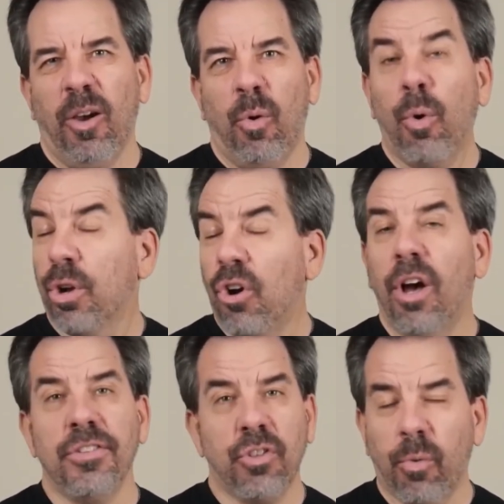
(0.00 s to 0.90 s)
or
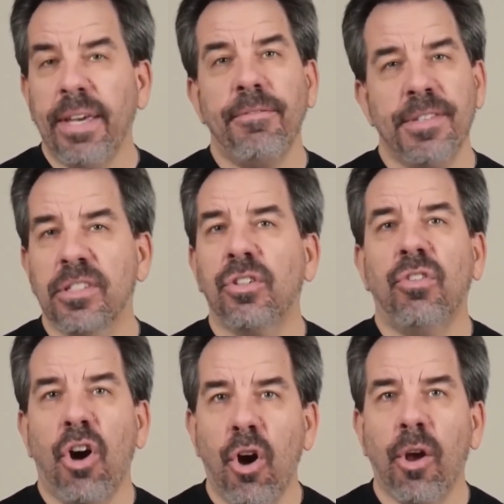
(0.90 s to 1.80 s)
cause great
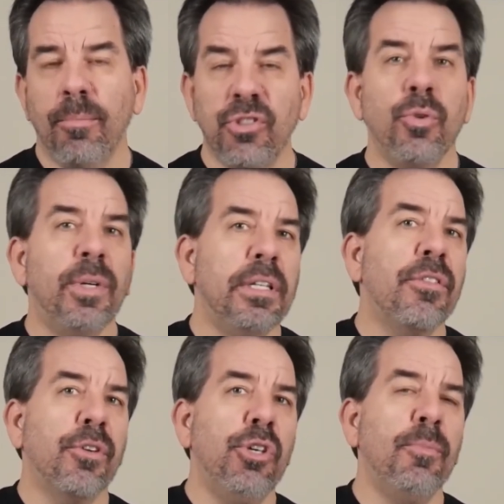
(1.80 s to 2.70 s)
physical harm to
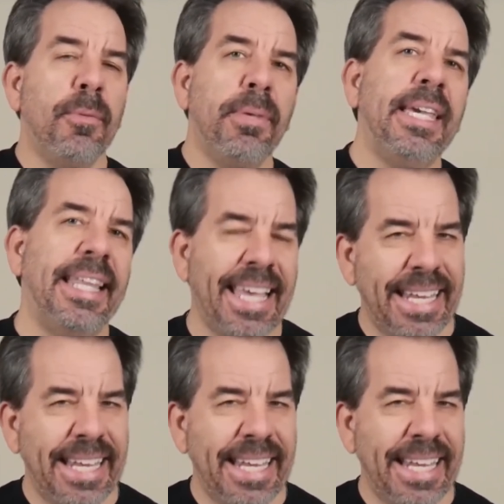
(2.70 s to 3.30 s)
another human being.